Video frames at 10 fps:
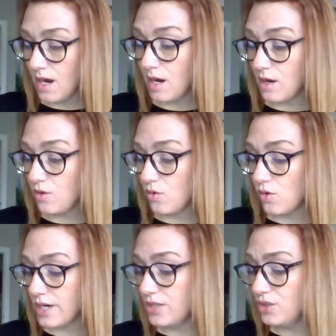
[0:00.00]
Our
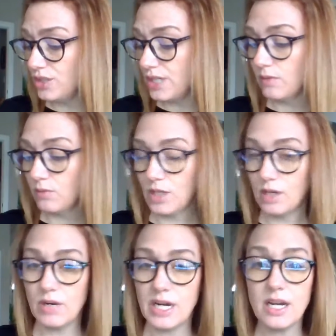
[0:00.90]
orange, and we're going
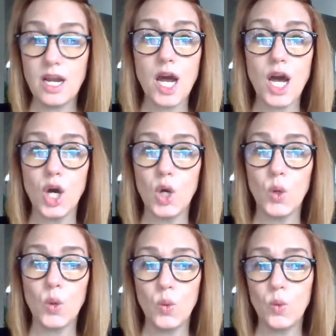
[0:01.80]
to write an
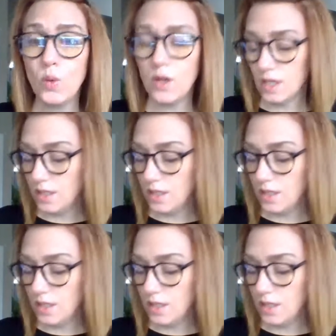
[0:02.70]
O.